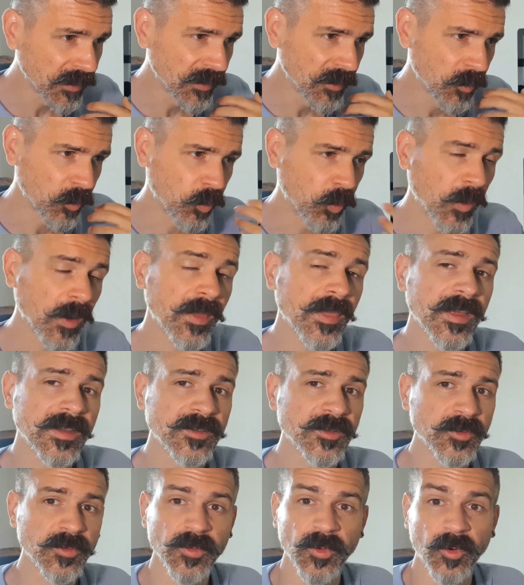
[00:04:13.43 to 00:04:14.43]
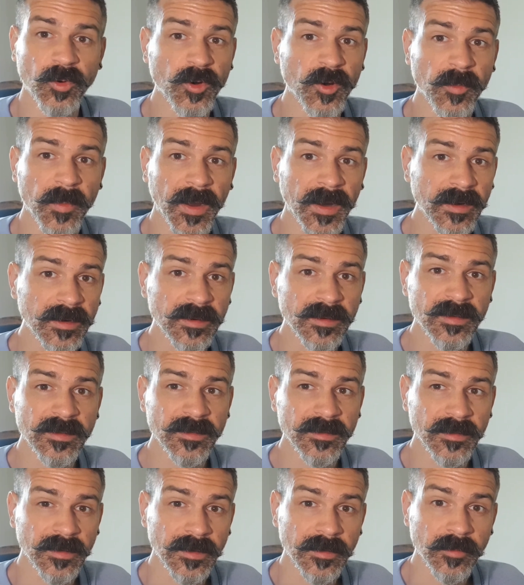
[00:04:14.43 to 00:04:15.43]
Where that's automated
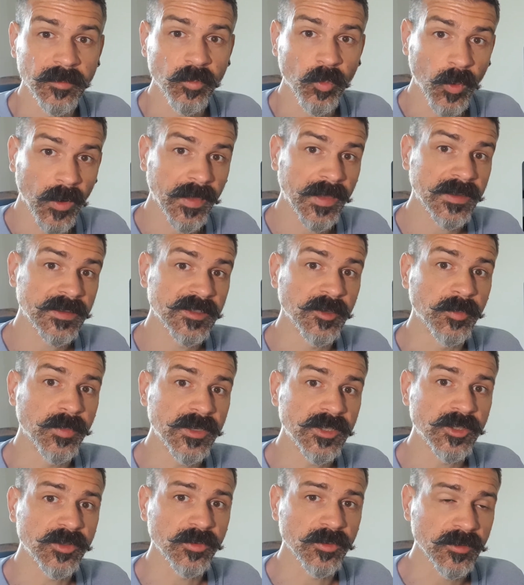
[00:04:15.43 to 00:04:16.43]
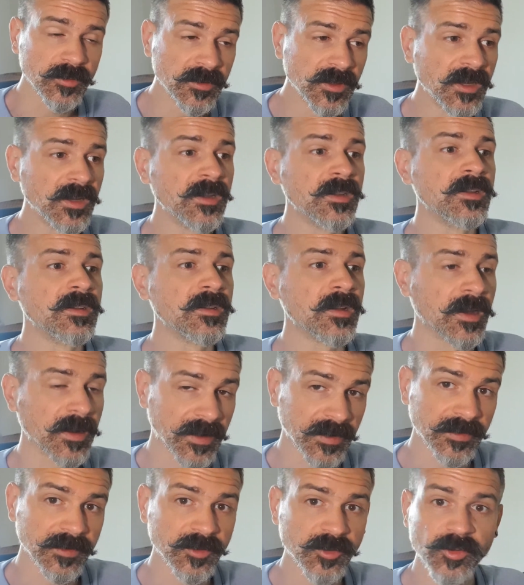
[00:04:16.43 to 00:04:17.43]
and where that's habitual, I
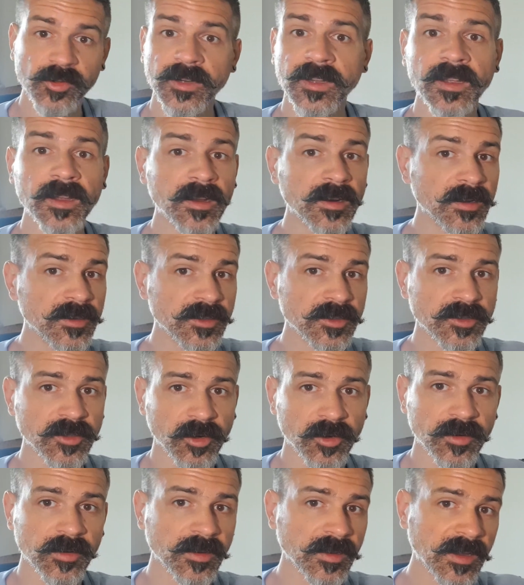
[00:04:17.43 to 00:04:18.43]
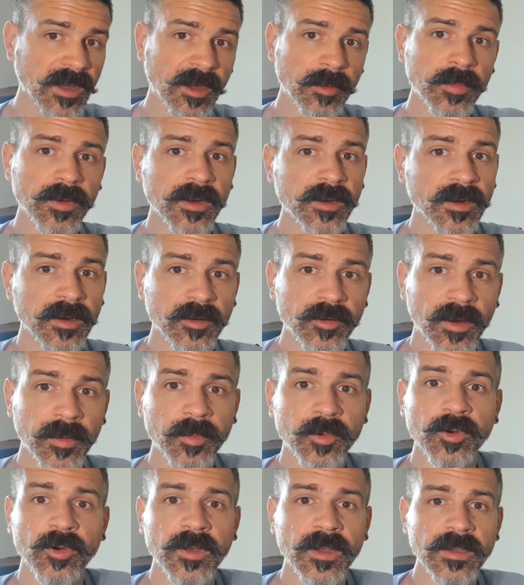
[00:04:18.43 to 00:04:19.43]
get the trigger and I just go to the cupboard and I grab
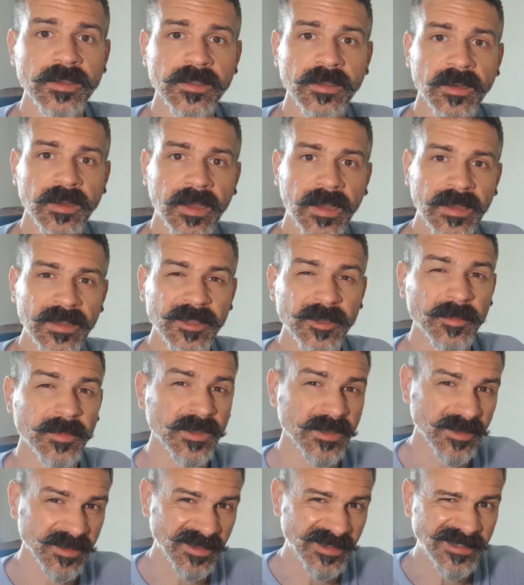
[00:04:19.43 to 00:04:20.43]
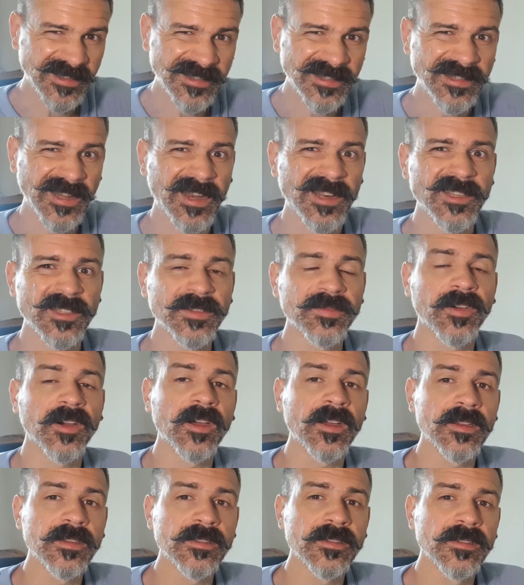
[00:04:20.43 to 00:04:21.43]
cookies and I eat them, and it
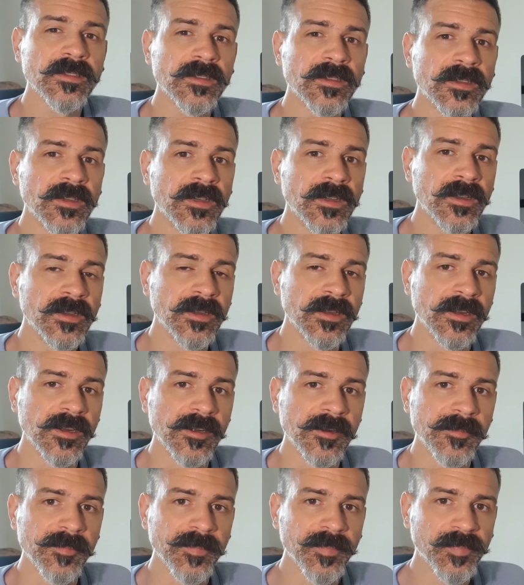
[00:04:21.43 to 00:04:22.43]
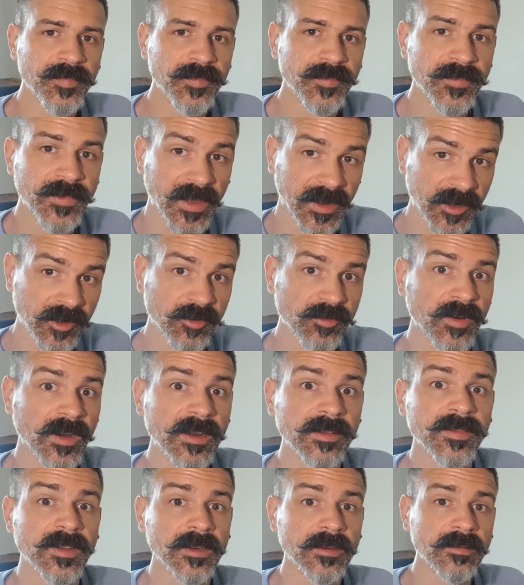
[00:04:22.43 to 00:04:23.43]
satisfies that
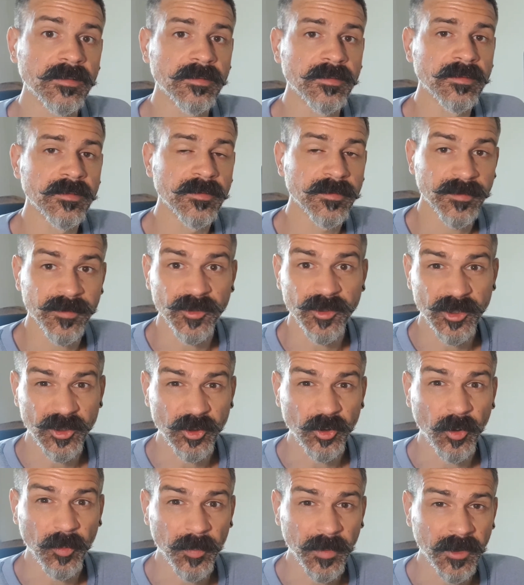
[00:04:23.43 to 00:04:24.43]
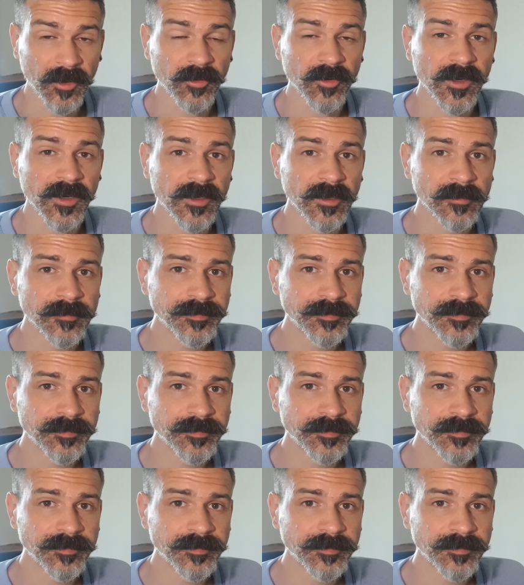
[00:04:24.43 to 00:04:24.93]
craving for a short period.